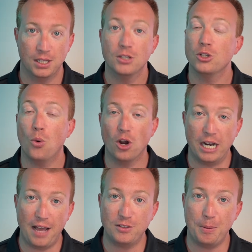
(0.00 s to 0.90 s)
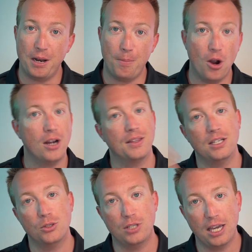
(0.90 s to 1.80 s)
So you are going to have to pay to park
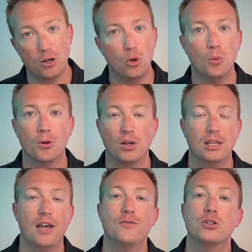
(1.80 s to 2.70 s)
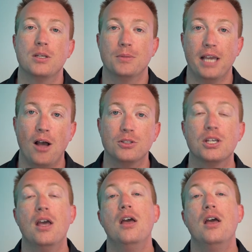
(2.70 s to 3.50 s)
unless you take an Uber or a Lyft or something else.